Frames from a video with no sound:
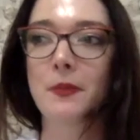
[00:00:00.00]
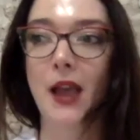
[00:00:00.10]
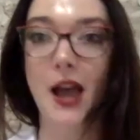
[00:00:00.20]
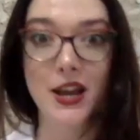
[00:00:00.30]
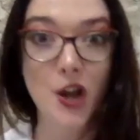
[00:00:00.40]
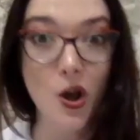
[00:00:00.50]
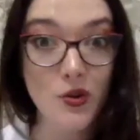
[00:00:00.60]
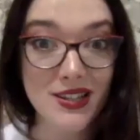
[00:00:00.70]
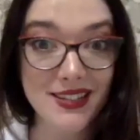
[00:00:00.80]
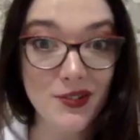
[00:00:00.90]
I know
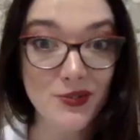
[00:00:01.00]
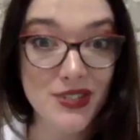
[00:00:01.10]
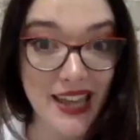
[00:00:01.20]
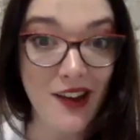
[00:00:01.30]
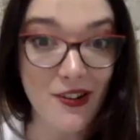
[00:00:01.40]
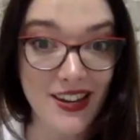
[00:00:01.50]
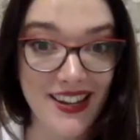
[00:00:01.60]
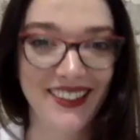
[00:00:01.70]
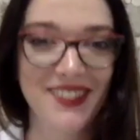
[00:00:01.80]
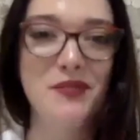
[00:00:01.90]
it sounds
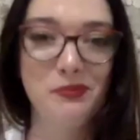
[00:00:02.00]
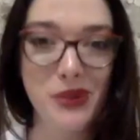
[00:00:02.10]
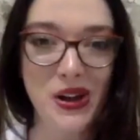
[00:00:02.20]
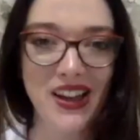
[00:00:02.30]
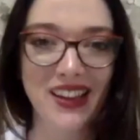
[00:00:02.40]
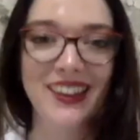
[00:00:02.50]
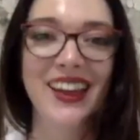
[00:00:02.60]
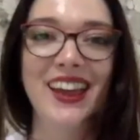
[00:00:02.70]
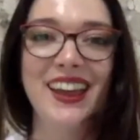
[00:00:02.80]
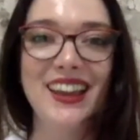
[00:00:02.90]
scary, but
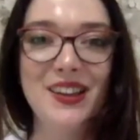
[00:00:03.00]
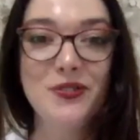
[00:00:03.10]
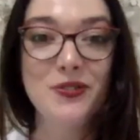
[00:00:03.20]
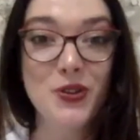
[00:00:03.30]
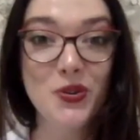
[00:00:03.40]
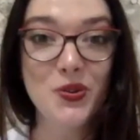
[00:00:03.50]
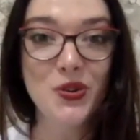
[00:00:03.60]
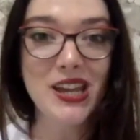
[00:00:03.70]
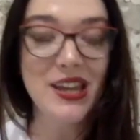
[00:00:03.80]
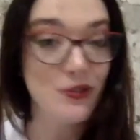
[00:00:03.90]
if
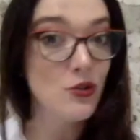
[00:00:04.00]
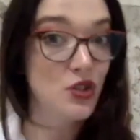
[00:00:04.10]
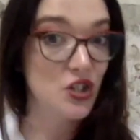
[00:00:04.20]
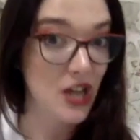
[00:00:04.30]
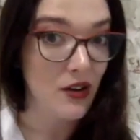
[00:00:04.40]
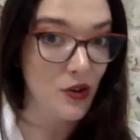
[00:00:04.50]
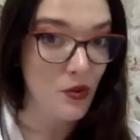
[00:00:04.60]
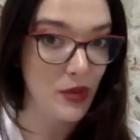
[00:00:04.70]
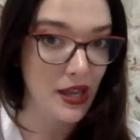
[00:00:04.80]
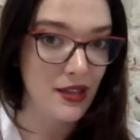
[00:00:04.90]
you share a
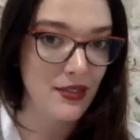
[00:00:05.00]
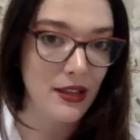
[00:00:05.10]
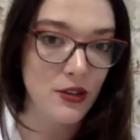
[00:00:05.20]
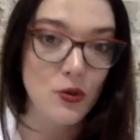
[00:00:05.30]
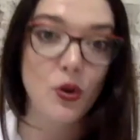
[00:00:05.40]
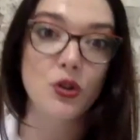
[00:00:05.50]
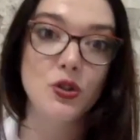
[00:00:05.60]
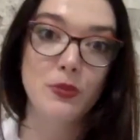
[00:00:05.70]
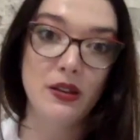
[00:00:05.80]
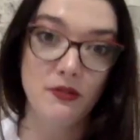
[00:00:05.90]
bit, then you're going to
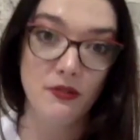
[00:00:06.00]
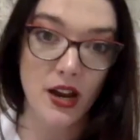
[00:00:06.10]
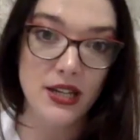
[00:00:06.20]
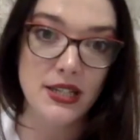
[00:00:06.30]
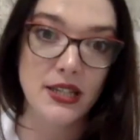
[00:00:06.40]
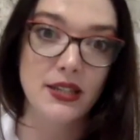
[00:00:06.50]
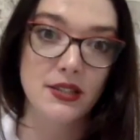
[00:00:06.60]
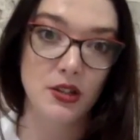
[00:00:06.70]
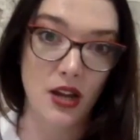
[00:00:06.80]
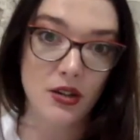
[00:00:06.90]
be inviting this
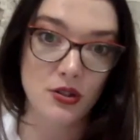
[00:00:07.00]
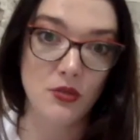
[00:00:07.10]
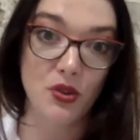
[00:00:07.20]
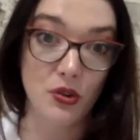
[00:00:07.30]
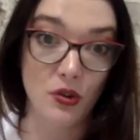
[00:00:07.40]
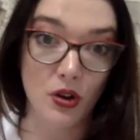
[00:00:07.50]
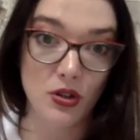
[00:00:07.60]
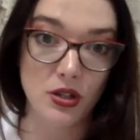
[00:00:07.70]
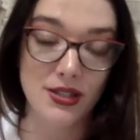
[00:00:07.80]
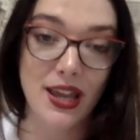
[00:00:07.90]
connection with your
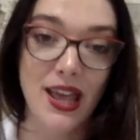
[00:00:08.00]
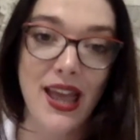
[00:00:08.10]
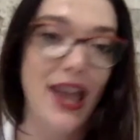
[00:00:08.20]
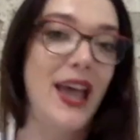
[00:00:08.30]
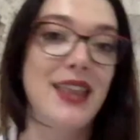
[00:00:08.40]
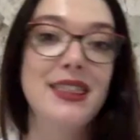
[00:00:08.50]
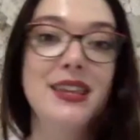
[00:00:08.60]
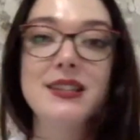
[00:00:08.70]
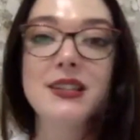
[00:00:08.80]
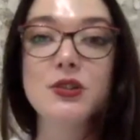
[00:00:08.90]
audience. And
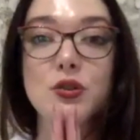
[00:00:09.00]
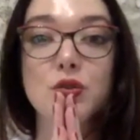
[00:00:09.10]
this is